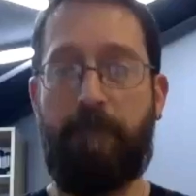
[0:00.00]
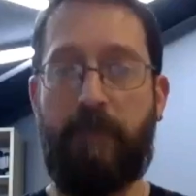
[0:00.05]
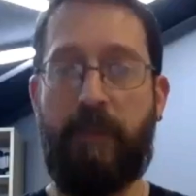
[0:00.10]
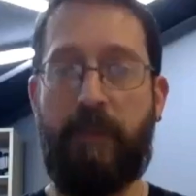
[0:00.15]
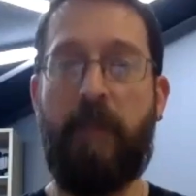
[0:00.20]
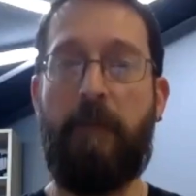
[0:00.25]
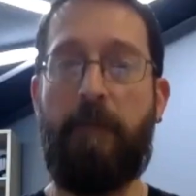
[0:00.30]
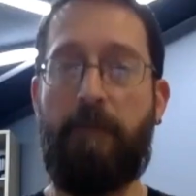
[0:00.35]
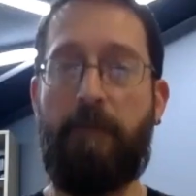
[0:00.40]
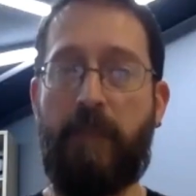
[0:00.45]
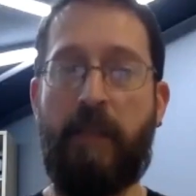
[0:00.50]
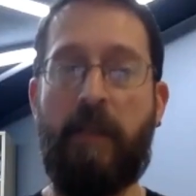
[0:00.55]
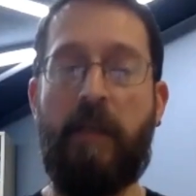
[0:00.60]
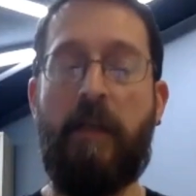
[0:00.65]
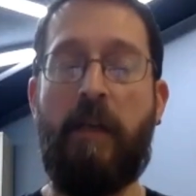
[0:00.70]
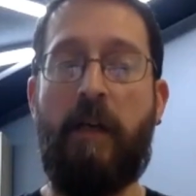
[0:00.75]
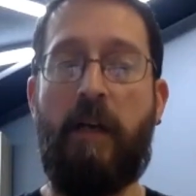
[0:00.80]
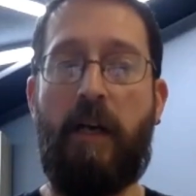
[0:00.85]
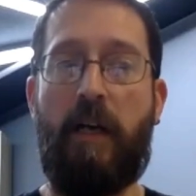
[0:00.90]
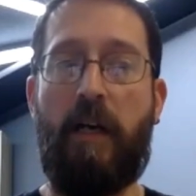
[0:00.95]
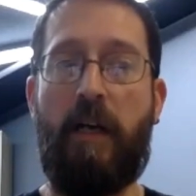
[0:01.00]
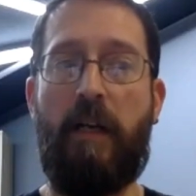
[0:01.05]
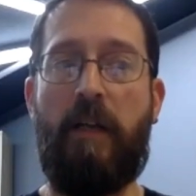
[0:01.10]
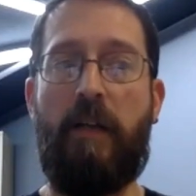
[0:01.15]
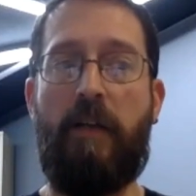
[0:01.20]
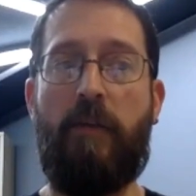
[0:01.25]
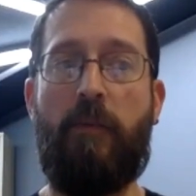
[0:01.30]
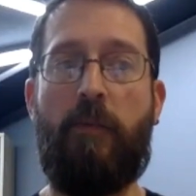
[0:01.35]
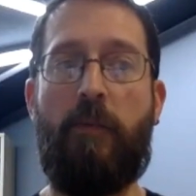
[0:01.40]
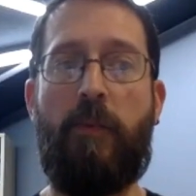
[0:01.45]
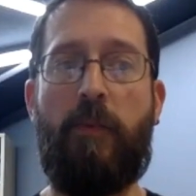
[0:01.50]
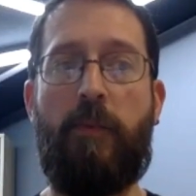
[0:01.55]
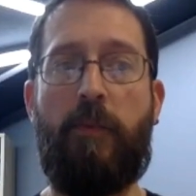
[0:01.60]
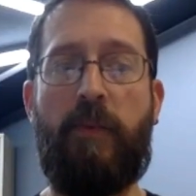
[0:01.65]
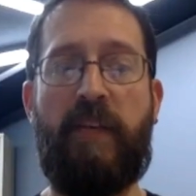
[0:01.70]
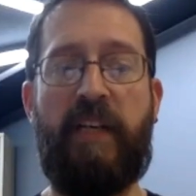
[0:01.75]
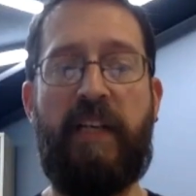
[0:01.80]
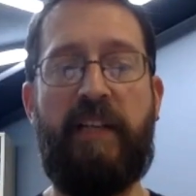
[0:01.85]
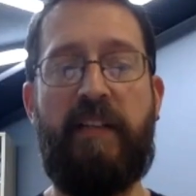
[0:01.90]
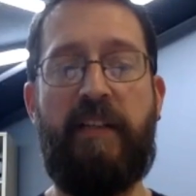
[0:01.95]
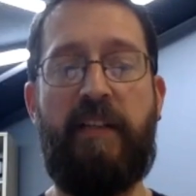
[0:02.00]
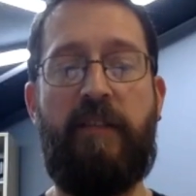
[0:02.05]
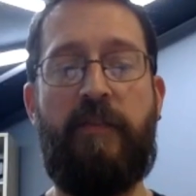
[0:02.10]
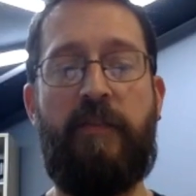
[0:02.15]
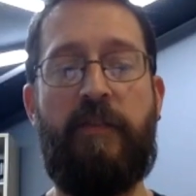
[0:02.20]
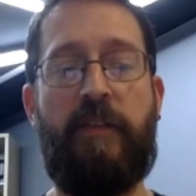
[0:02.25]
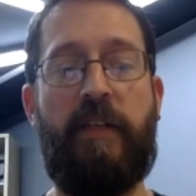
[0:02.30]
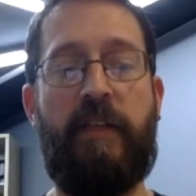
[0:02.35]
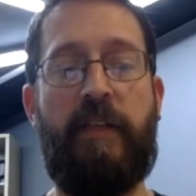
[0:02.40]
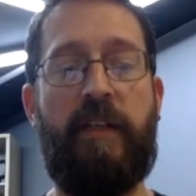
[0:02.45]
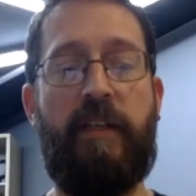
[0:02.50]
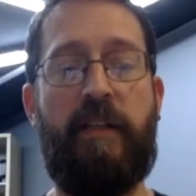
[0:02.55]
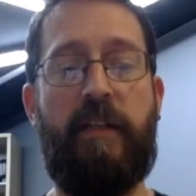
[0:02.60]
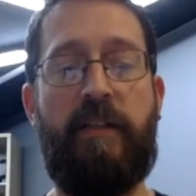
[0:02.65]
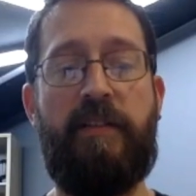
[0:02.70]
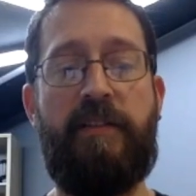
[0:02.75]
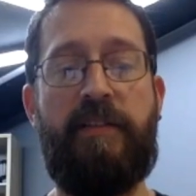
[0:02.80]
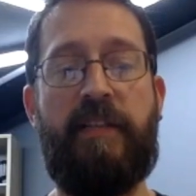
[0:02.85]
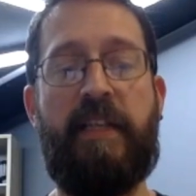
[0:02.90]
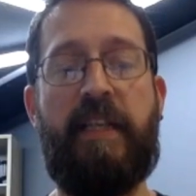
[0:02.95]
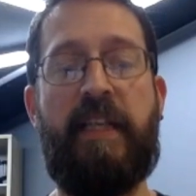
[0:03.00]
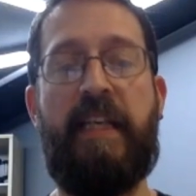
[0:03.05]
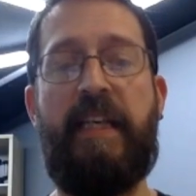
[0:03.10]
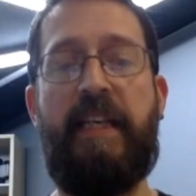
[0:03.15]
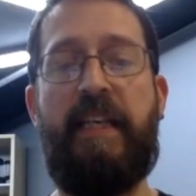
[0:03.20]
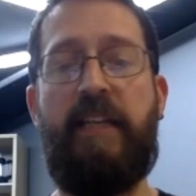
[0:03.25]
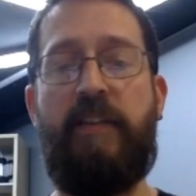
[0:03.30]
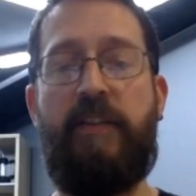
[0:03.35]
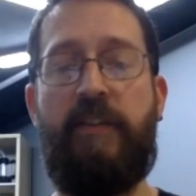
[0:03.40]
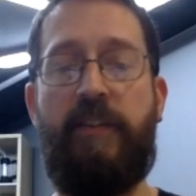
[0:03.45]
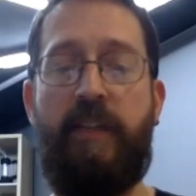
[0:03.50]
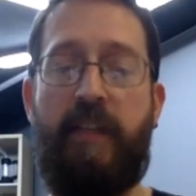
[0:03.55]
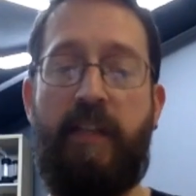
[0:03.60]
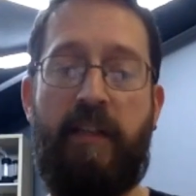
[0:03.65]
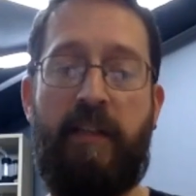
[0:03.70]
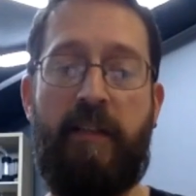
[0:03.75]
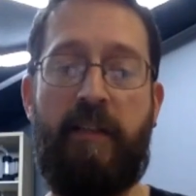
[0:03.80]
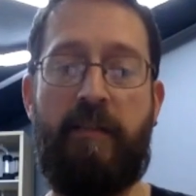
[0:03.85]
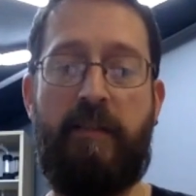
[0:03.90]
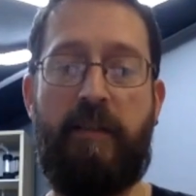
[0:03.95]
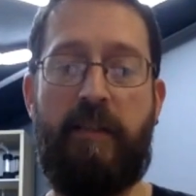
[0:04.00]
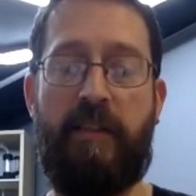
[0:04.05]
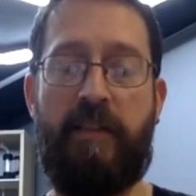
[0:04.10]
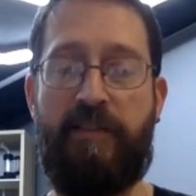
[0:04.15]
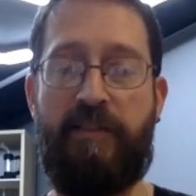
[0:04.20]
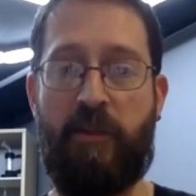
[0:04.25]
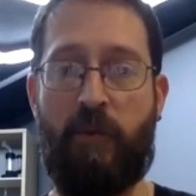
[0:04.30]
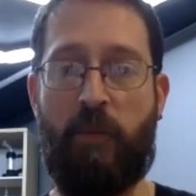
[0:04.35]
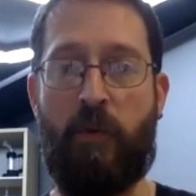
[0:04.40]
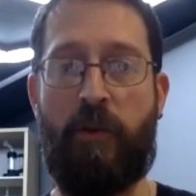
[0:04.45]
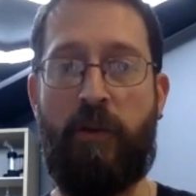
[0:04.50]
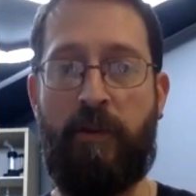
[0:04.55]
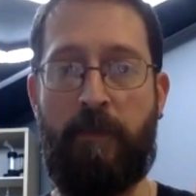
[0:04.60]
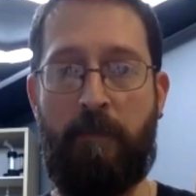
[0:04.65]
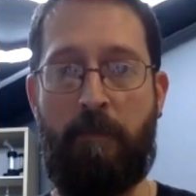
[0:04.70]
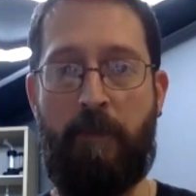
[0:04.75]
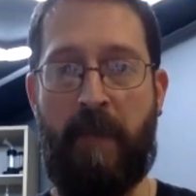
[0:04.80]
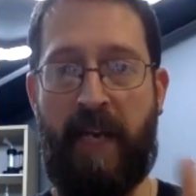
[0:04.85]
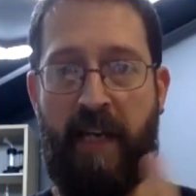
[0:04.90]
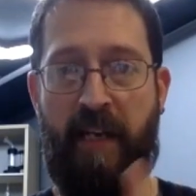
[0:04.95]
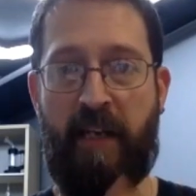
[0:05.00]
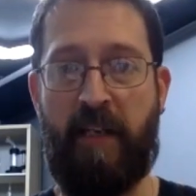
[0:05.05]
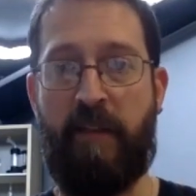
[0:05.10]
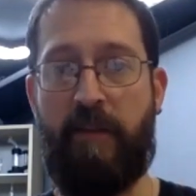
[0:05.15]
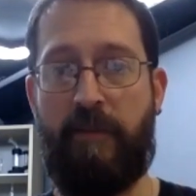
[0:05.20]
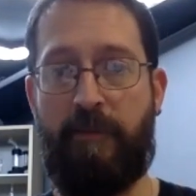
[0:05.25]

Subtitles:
yeah. What I did find is the key thing is the word may.